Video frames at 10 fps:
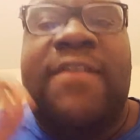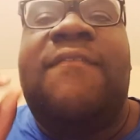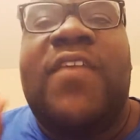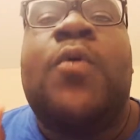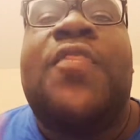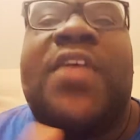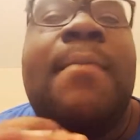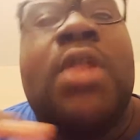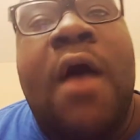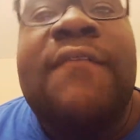the filth
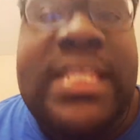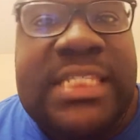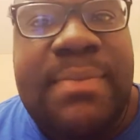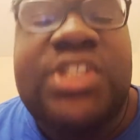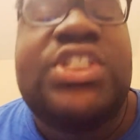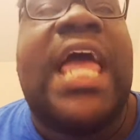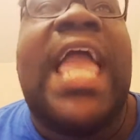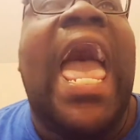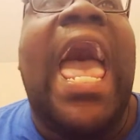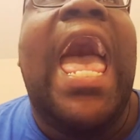coming off this bitch.
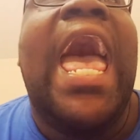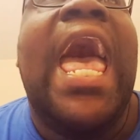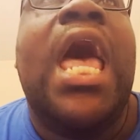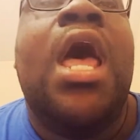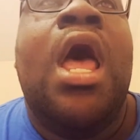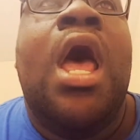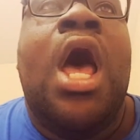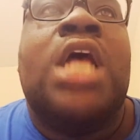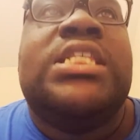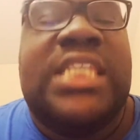Like, I
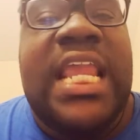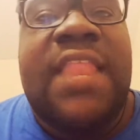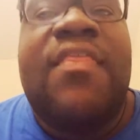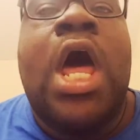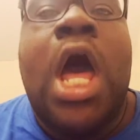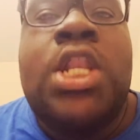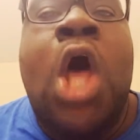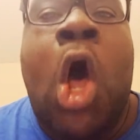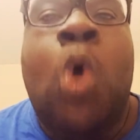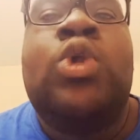seeing the
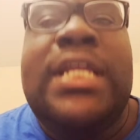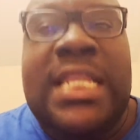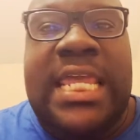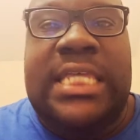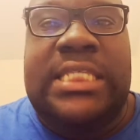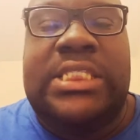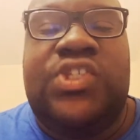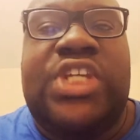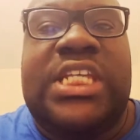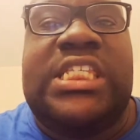
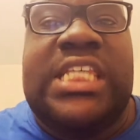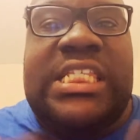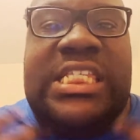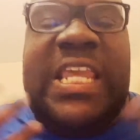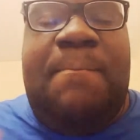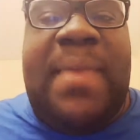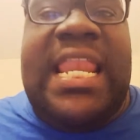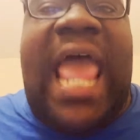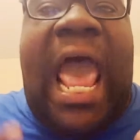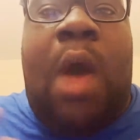unholiness just
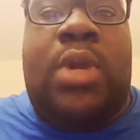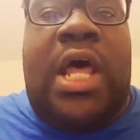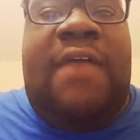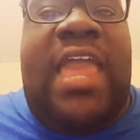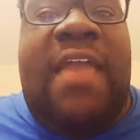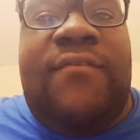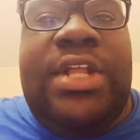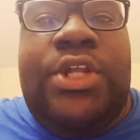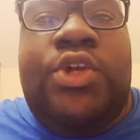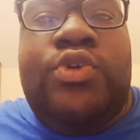seeping out of
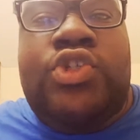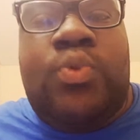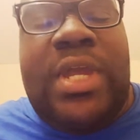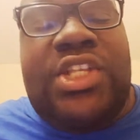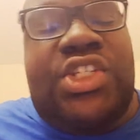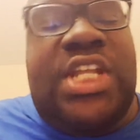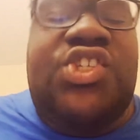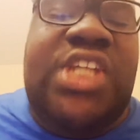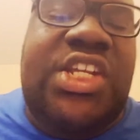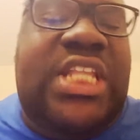every little switch
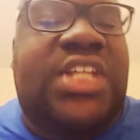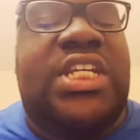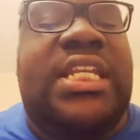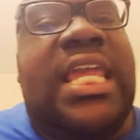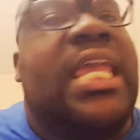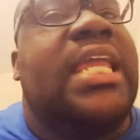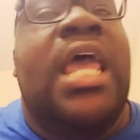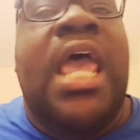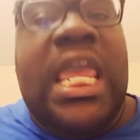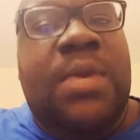and shit that she
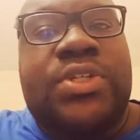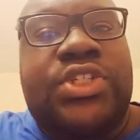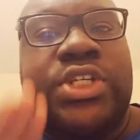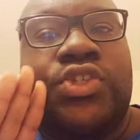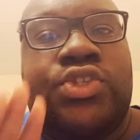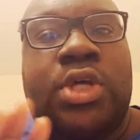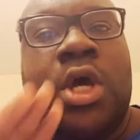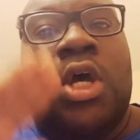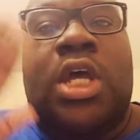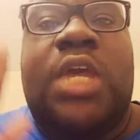did. It was just,
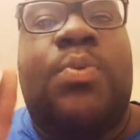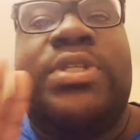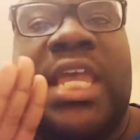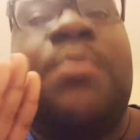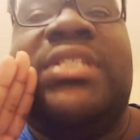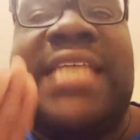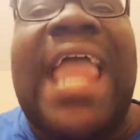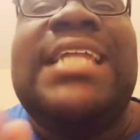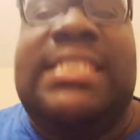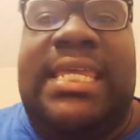it was
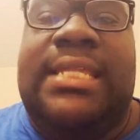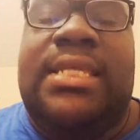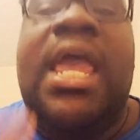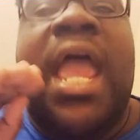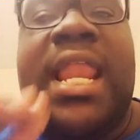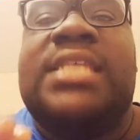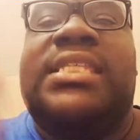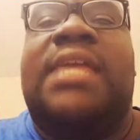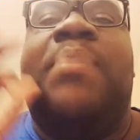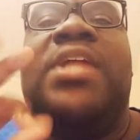tainted. And
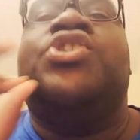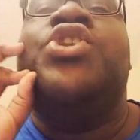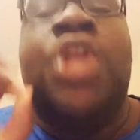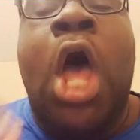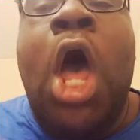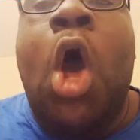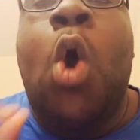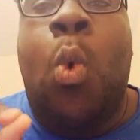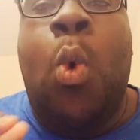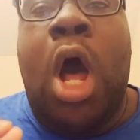I said, bitch,
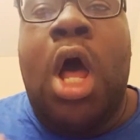no,